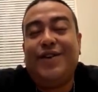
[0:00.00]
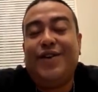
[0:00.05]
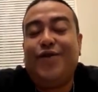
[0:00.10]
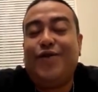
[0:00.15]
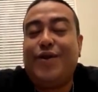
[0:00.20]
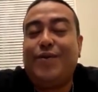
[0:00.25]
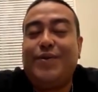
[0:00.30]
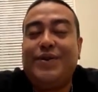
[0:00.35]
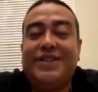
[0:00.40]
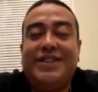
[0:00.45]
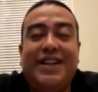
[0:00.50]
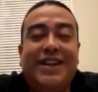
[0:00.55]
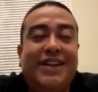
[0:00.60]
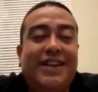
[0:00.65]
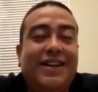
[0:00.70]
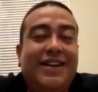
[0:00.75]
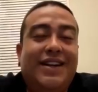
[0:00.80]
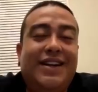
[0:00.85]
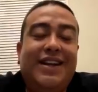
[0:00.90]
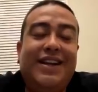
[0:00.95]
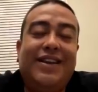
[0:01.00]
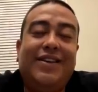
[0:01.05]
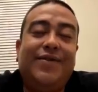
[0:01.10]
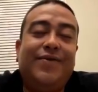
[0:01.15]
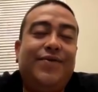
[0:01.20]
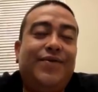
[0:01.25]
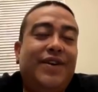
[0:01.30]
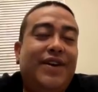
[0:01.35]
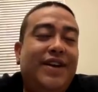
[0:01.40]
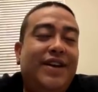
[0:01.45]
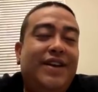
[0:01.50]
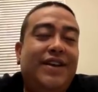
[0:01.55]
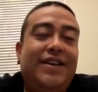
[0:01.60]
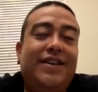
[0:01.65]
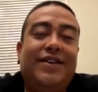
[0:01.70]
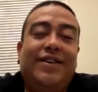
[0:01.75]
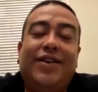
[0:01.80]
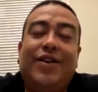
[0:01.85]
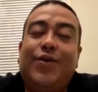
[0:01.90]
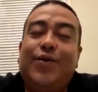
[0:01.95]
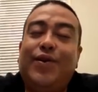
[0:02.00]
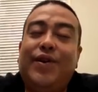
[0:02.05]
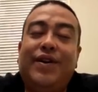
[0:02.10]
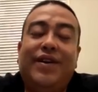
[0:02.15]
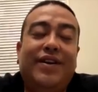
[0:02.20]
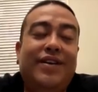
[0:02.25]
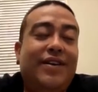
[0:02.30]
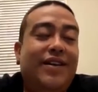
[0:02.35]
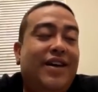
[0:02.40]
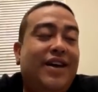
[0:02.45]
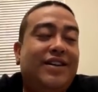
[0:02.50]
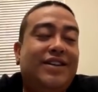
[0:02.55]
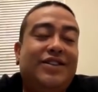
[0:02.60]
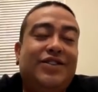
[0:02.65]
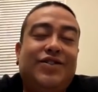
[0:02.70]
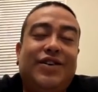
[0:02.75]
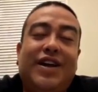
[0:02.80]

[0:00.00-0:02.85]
representing the DMV. I just